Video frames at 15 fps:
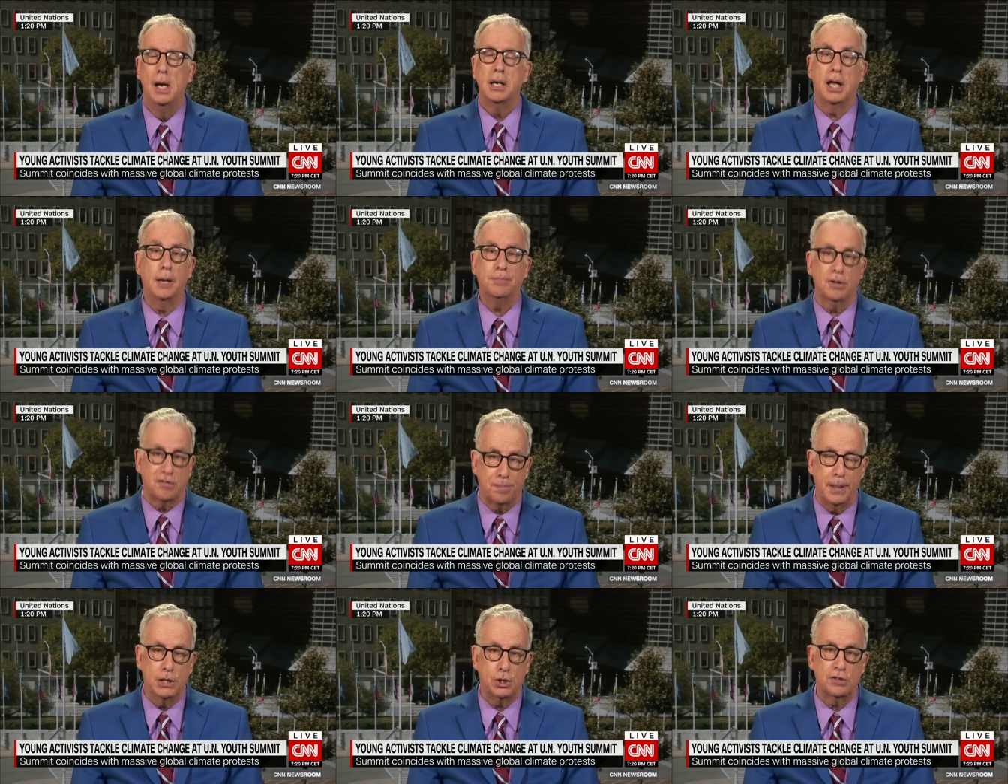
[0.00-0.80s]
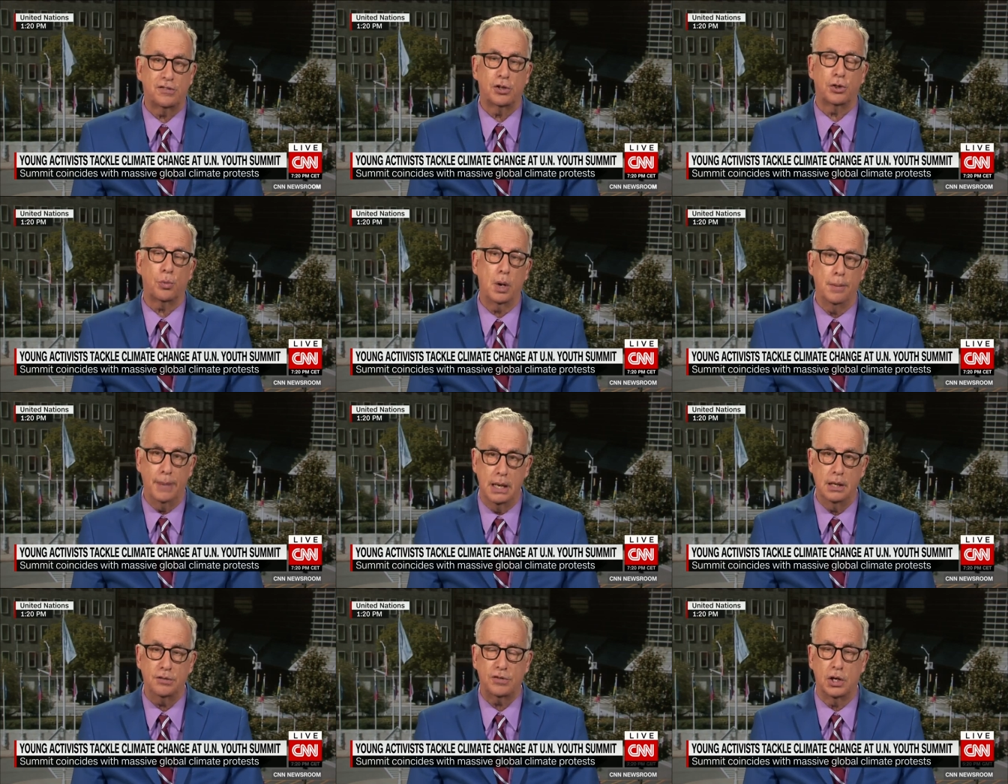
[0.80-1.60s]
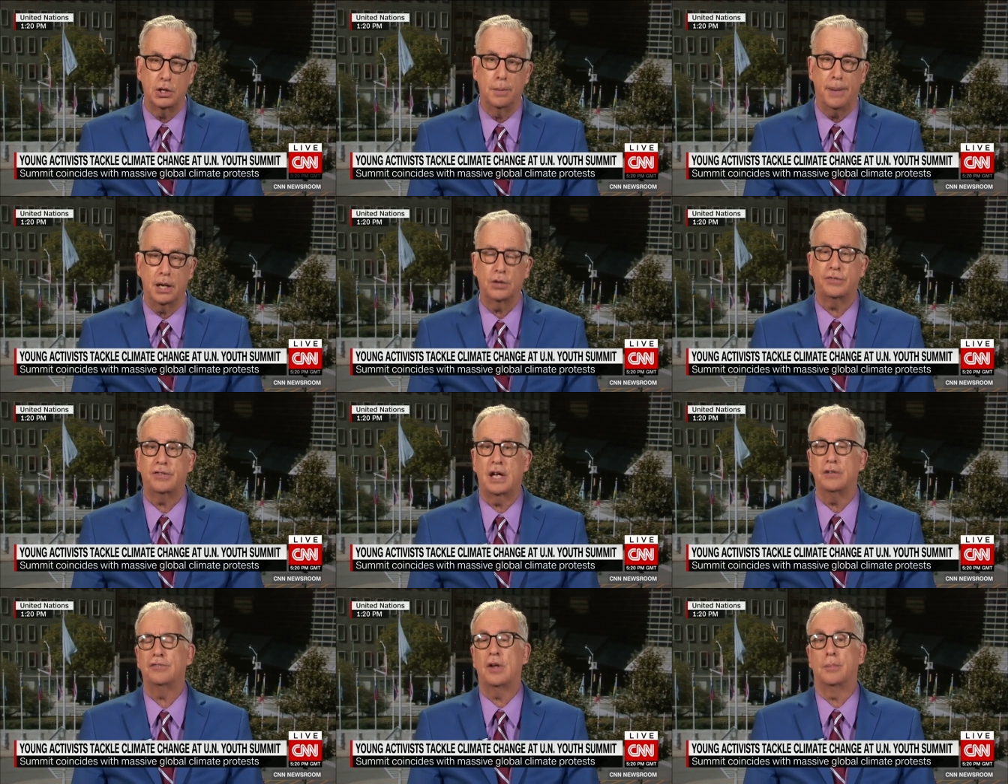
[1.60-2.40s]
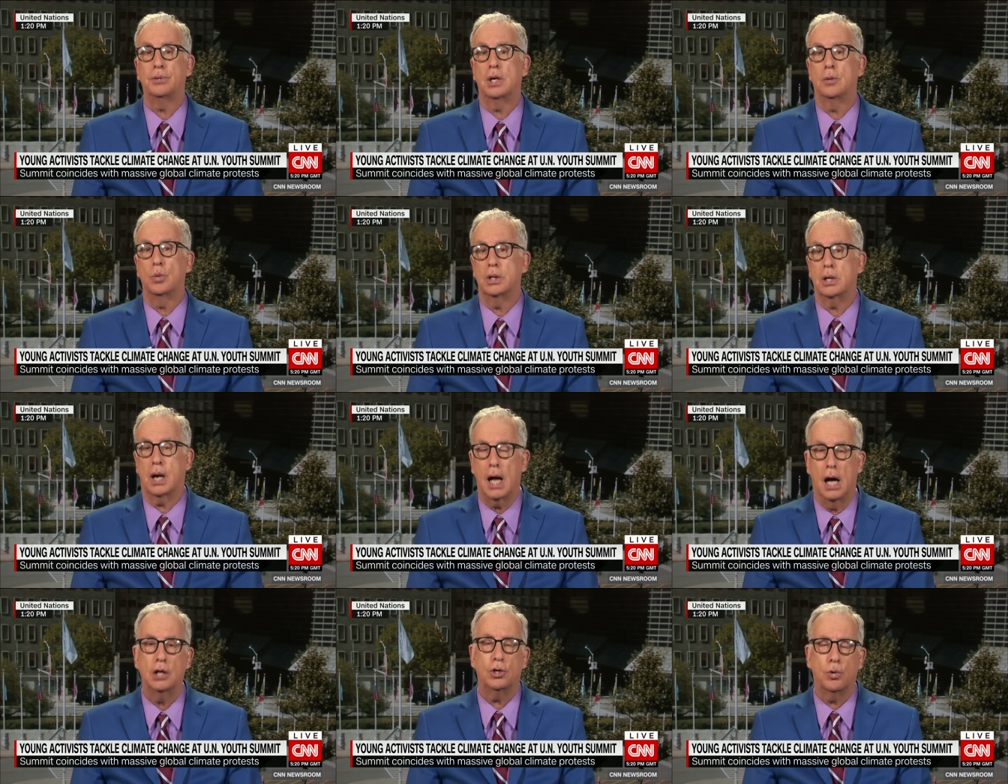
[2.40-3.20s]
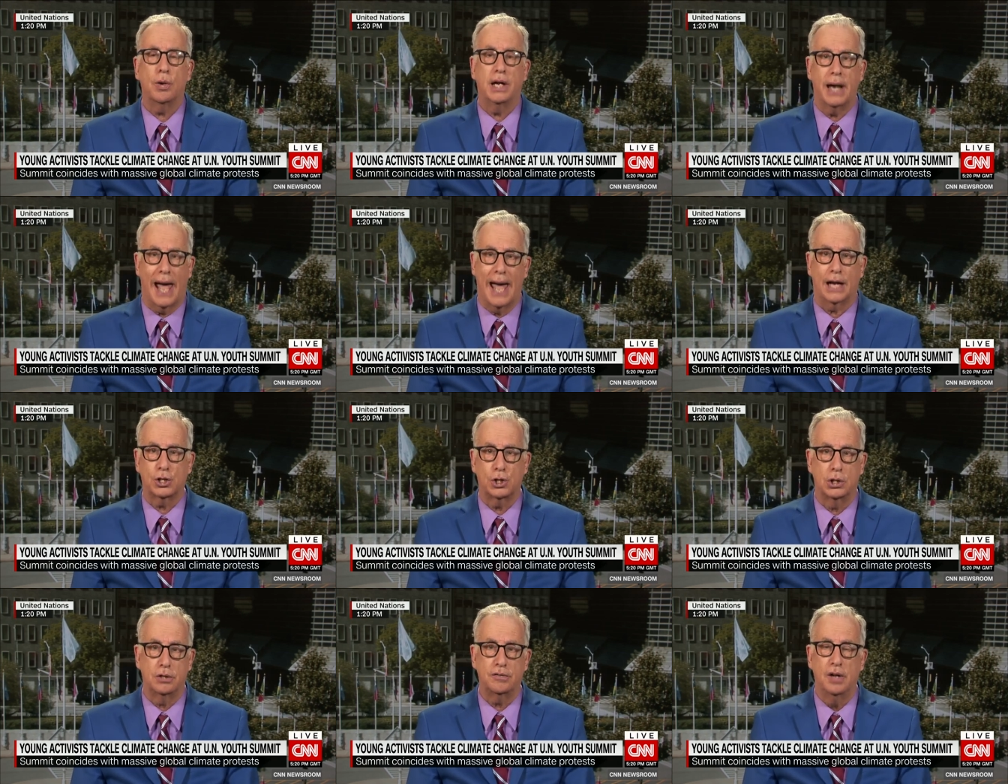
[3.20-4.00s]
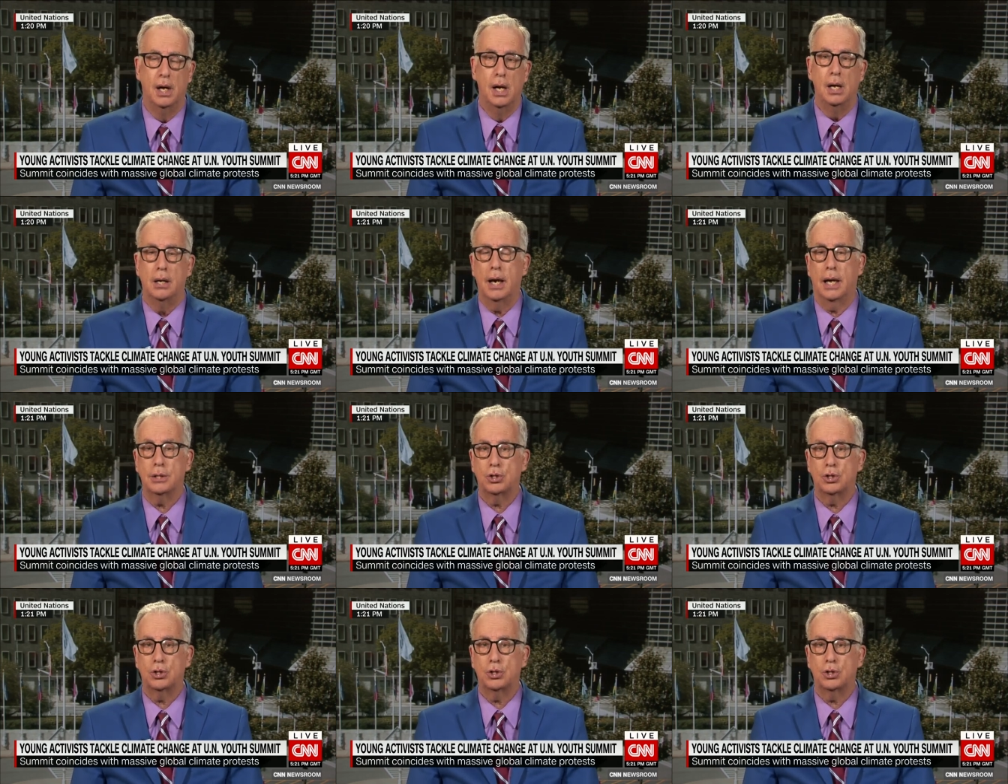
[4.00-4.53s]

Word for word: Keep the speeches to three minutes, and you better say something with concrete actions, not